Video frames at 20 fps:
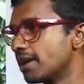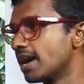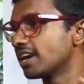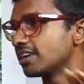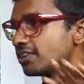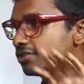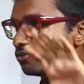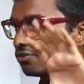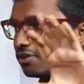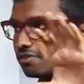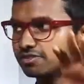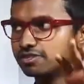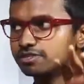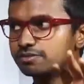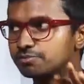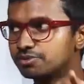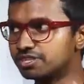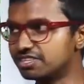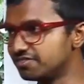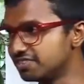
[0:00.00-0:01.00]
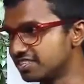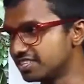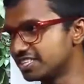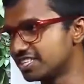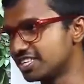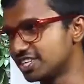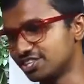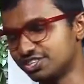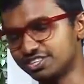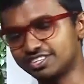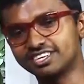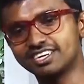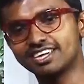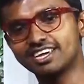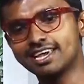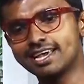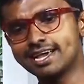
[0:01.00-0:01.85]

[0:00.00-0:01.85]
back to our previous session,